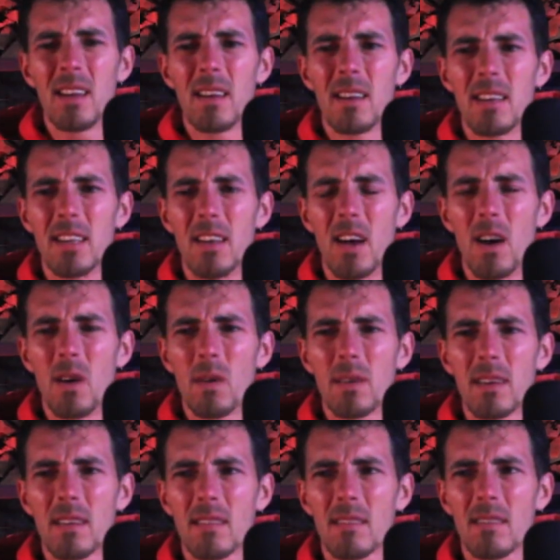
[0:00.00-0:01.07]

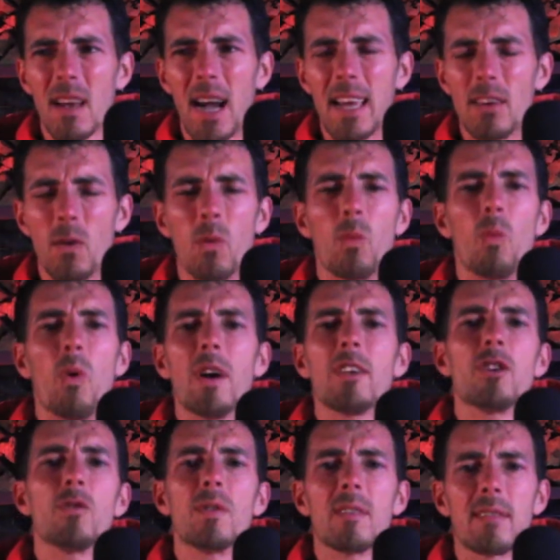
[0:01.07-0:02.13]
Because I don't want
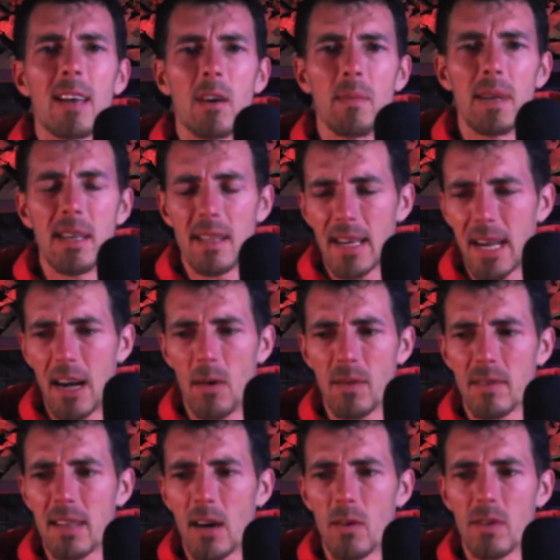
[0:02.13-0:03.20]
you to tell me. Like I always
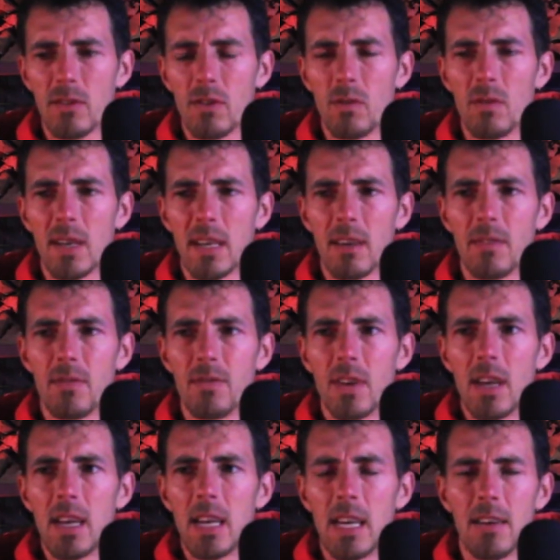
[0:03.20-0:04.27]
tell her too, like
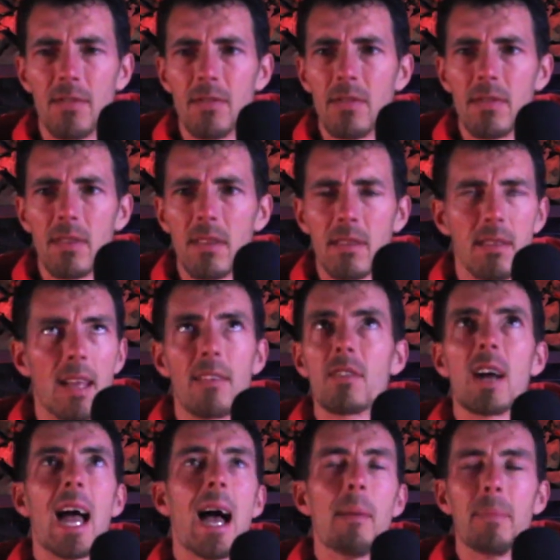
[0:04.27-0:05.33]
if this never
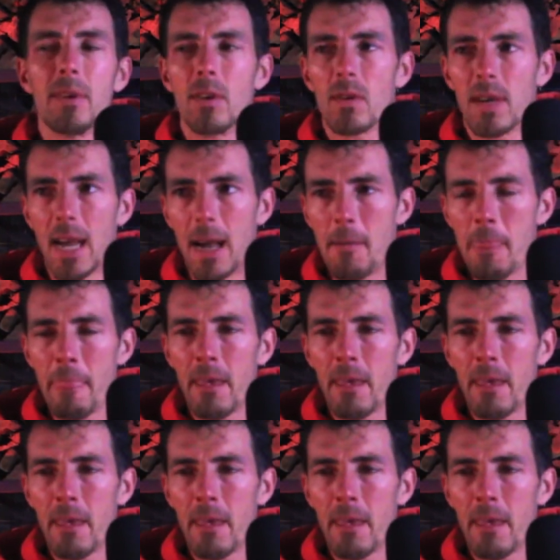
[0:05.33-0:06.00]
happened, okay?